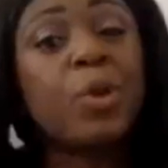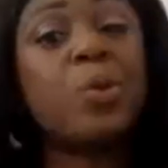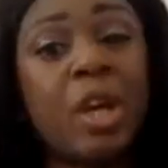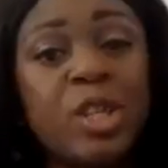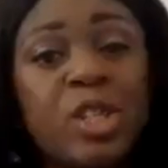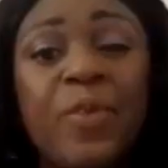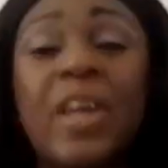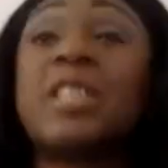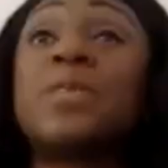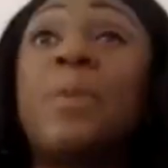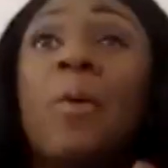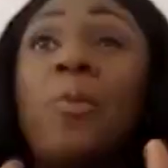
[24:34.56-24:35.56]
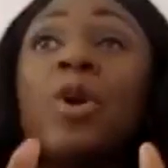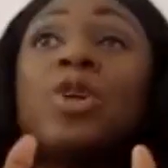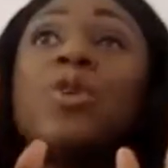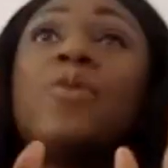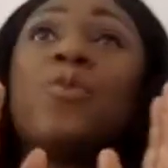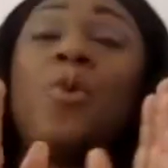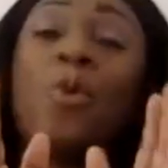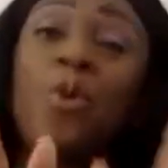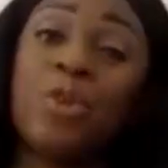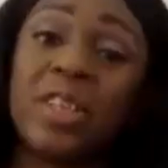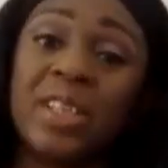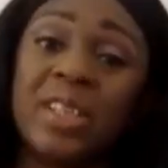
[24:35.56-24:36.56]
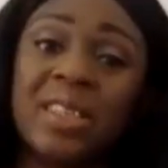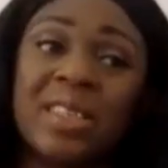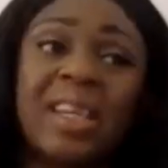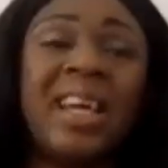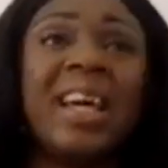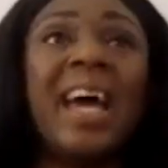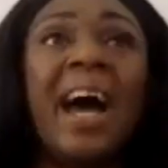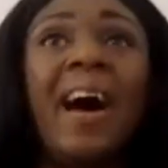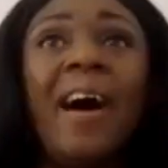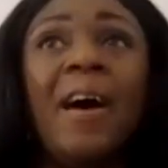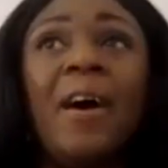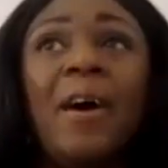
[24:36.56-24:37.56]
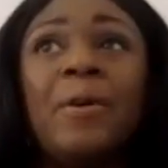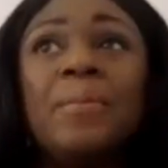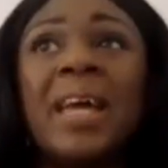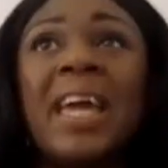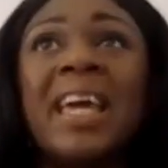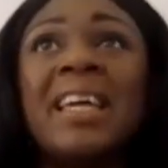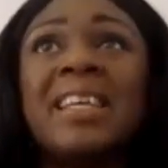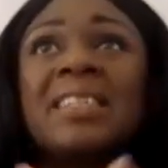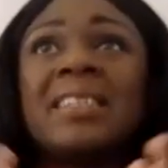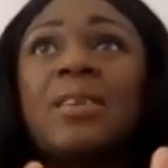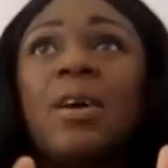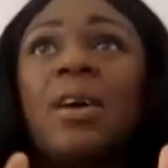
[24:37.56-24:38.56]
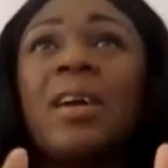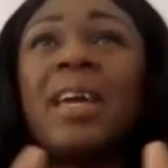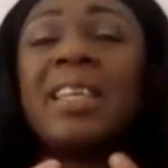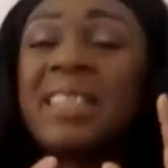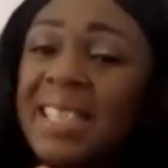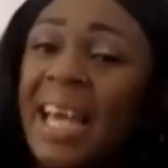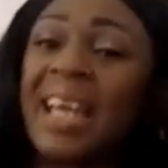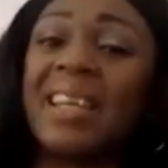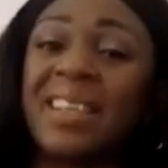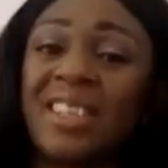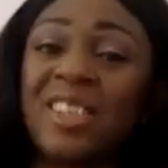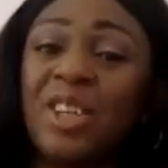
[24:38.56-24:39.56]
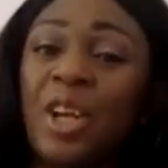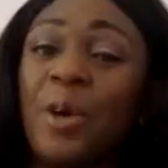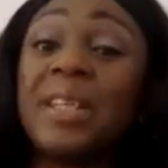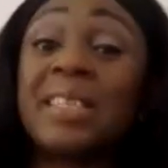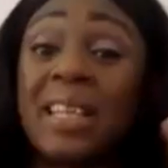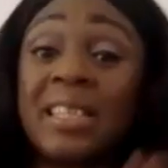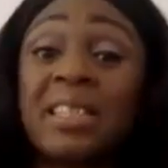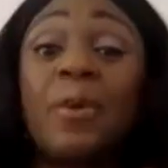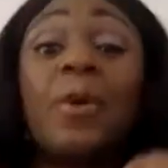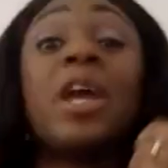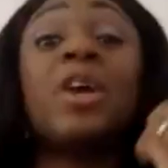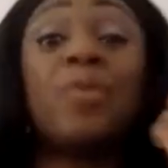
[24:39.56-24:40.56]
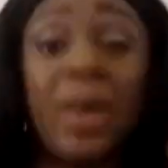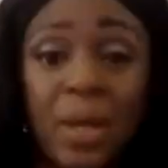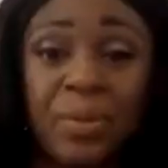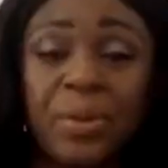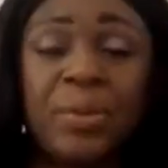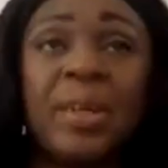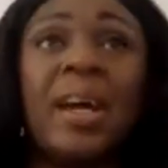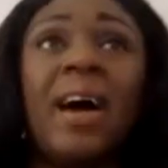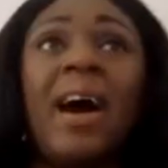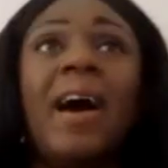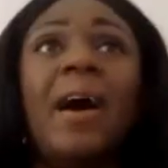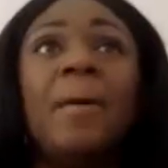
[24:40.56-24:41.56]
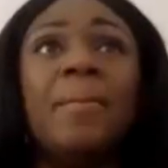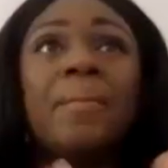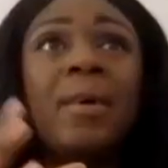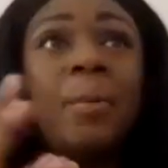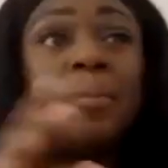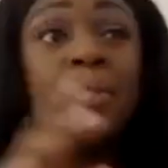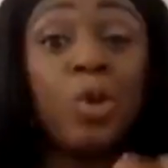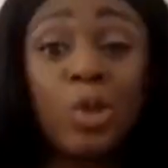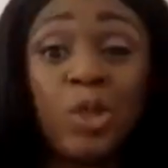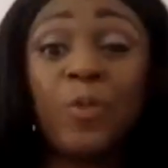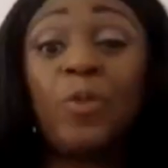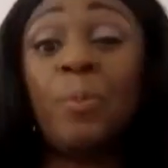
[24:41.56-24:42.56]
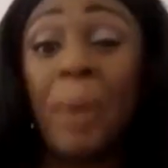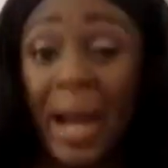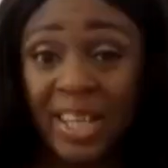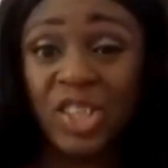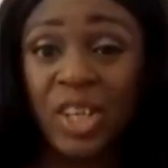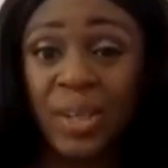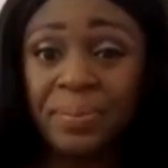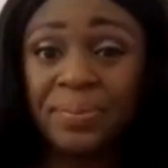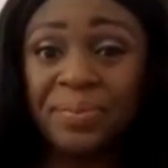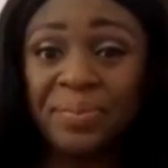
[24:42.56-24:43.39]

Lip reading: all those things. But what you've cornered is insane, you know, in a sense, it's incredible. Beautiful packaging.